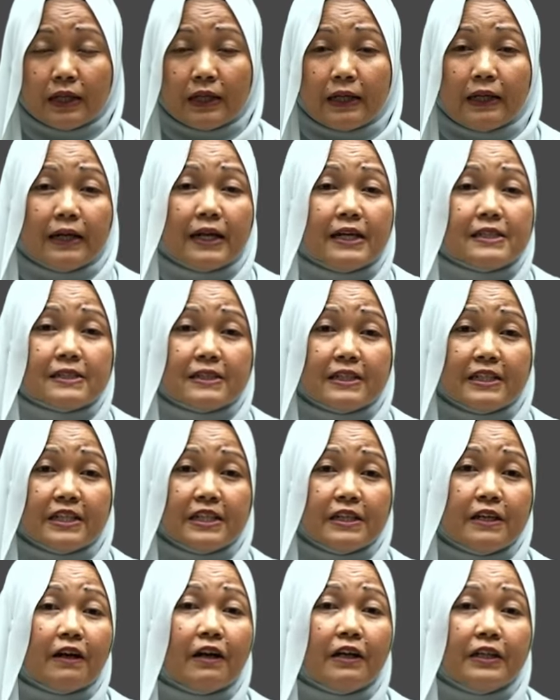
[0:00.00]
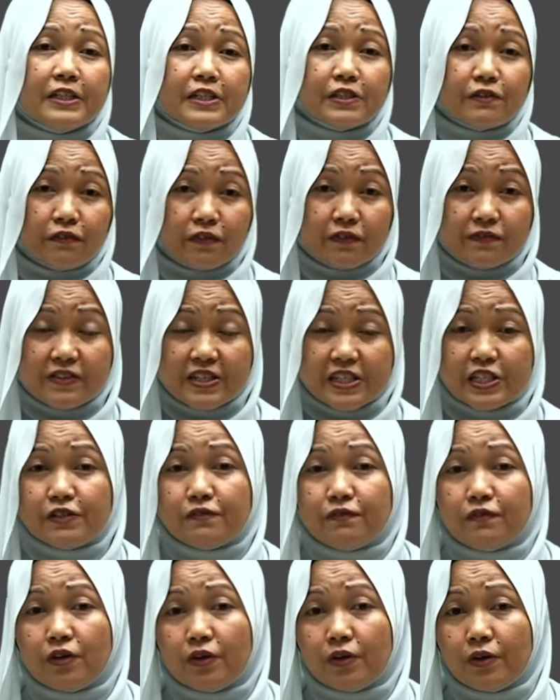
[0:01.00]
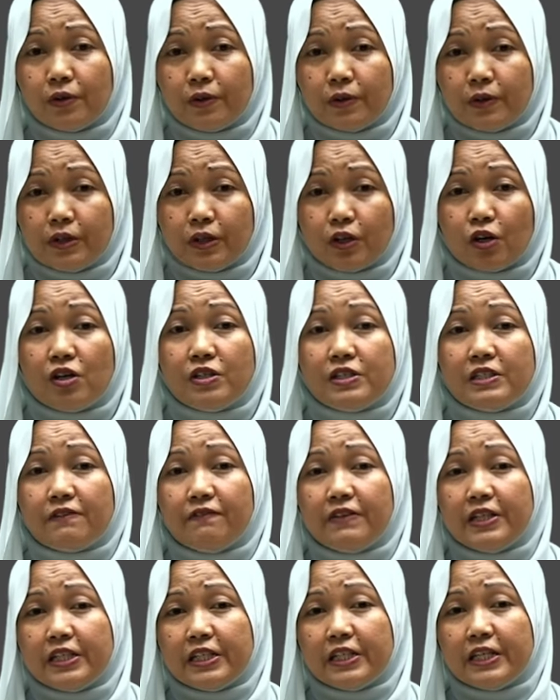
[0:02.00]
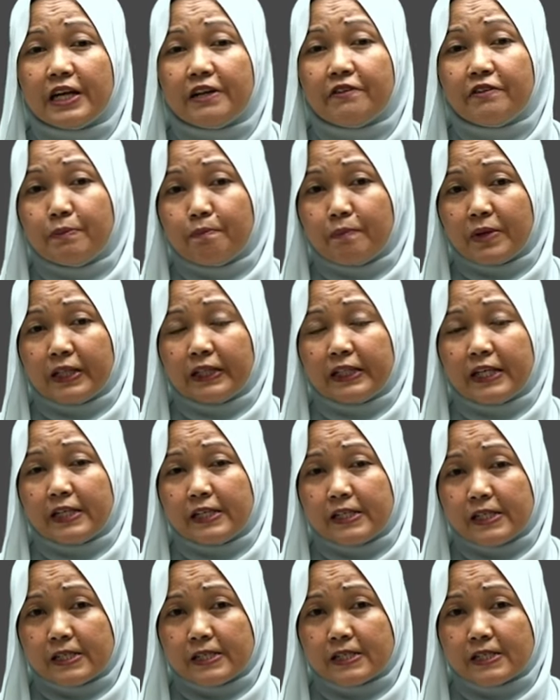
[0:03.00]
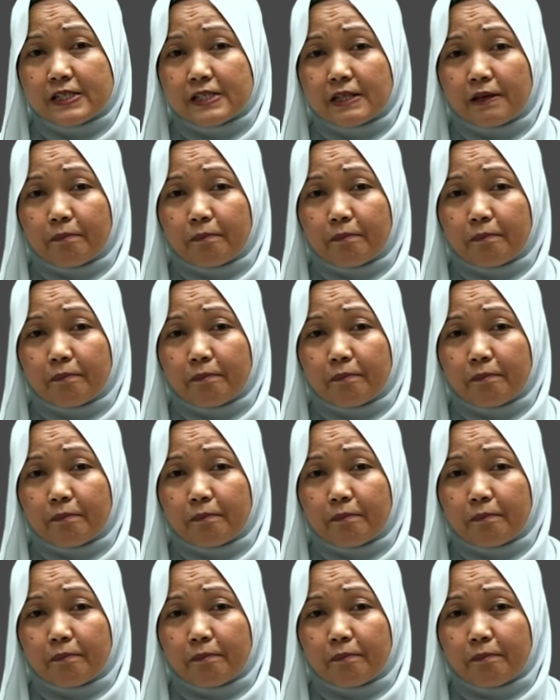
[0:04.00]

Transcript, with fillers: Lastly is Phase 4, Conservation and Repair Techniques.